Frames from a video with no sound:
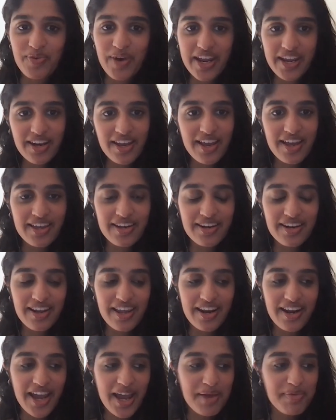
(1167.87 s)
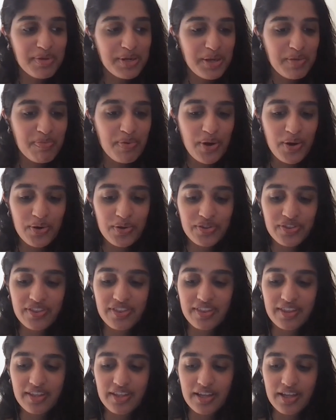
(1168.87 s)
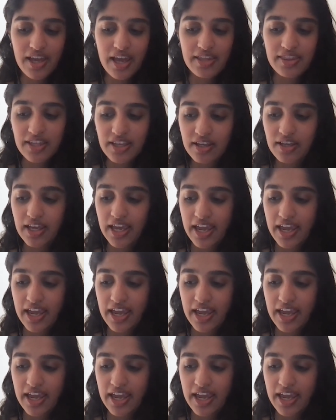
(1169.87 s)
Raena and Imani both, I think,